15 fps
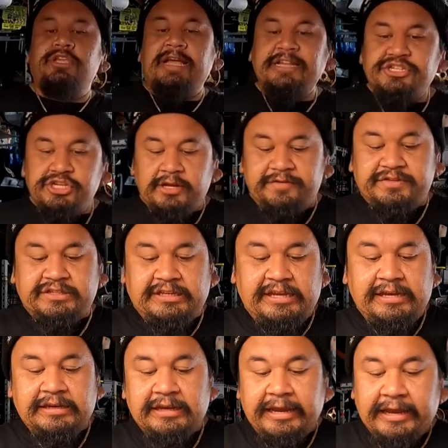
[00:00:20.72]
you guys should have
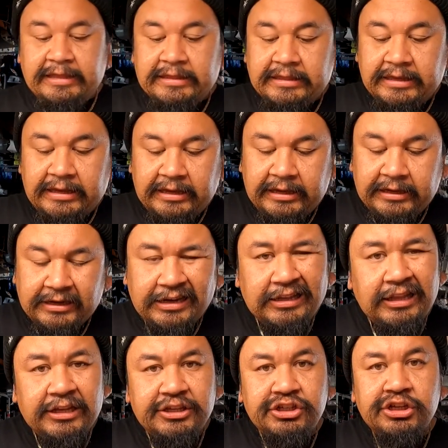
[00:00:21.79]
seen in the
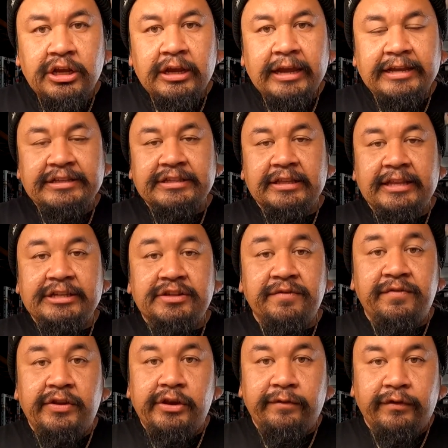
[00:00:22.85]
clutch installation
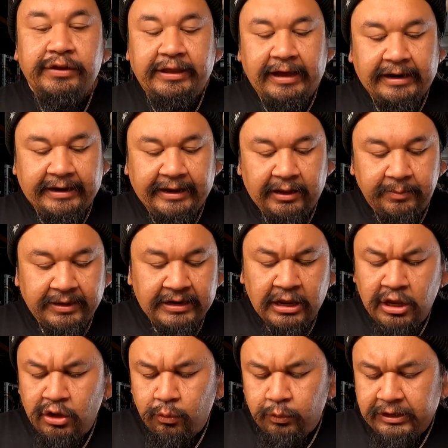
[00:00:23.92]
video for the Honda Element,
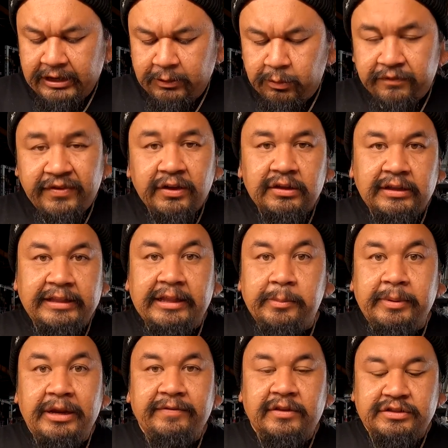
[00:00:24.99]
we revealed a little
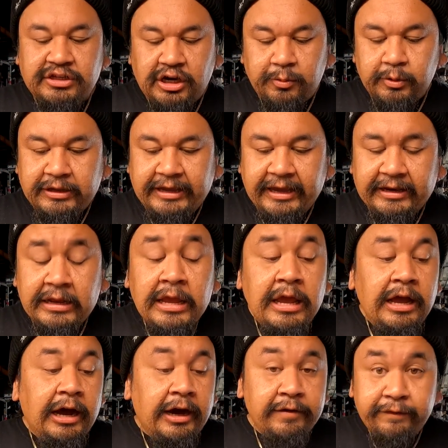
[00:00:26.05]
bit of the turbo kit.
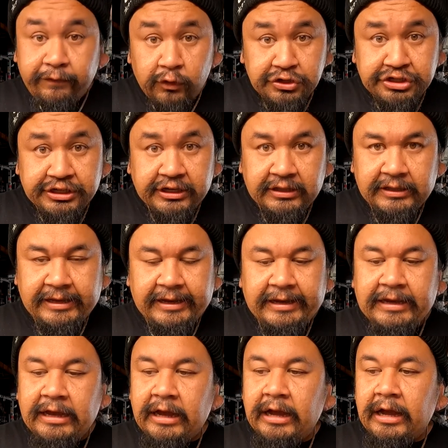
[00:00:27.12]

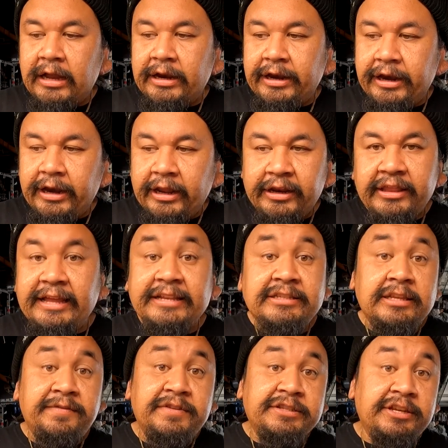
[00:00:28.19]
Unfortunately, none of that
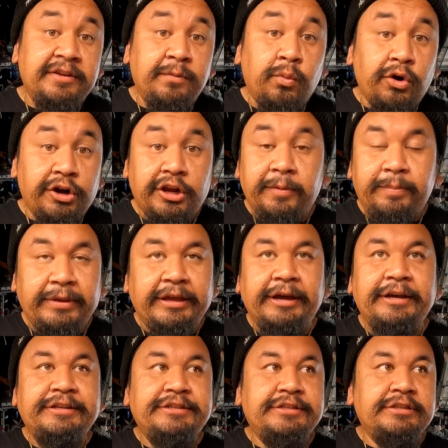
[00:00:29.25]
stuff is gonna work
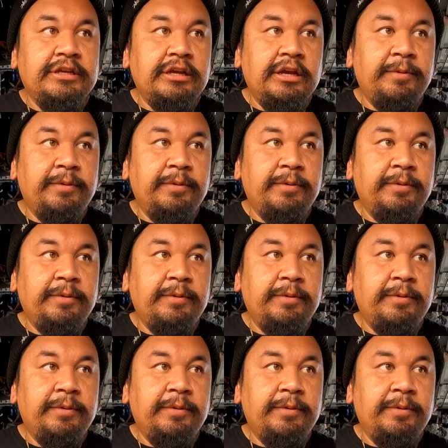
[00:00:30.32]
because